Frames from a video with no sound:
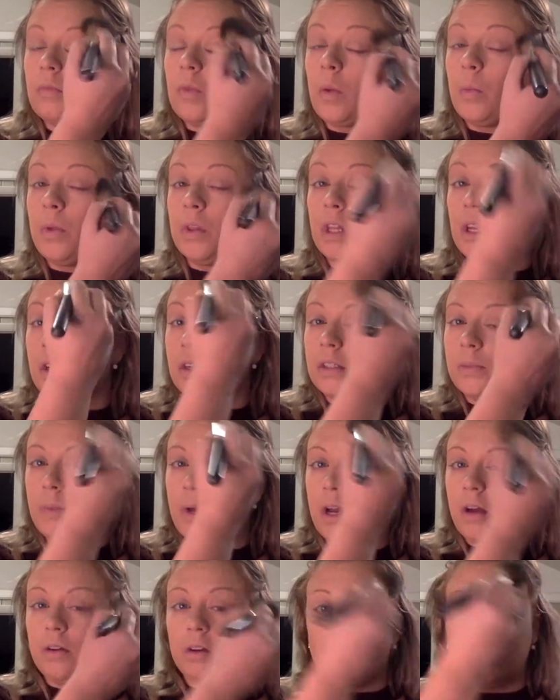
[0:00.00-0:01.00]
but there's
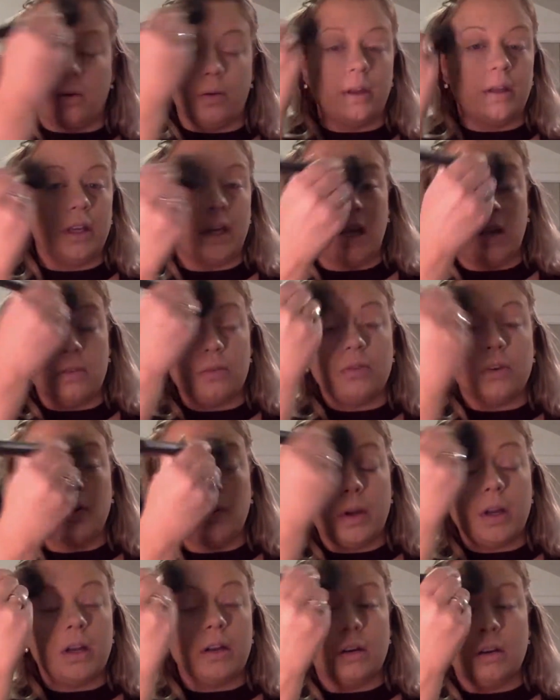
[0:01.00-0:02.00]
powder going
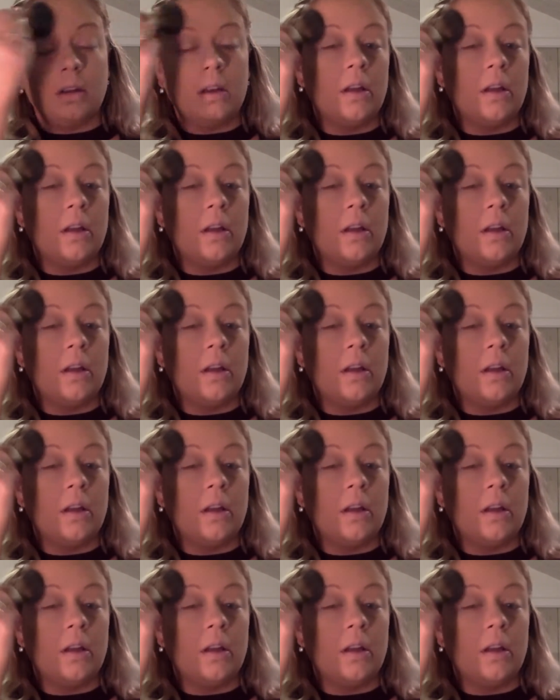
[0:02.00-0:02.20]
everywhere.